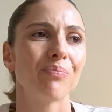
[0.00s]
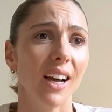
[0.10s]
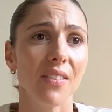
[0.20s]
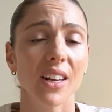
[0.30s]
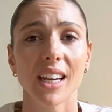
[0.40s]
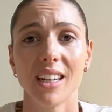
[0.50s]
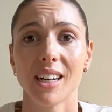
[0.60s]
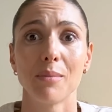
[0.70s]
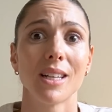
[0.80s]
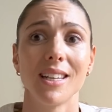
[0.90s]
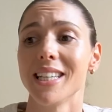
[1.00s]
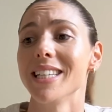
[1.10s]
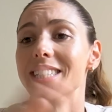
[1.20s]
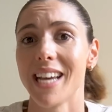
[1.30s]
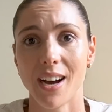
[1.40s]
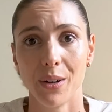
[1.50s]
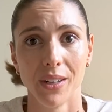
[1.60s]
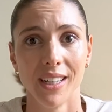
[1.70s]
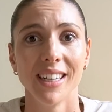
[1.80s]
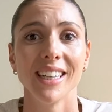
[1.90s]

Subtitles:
And then I ended up sizing down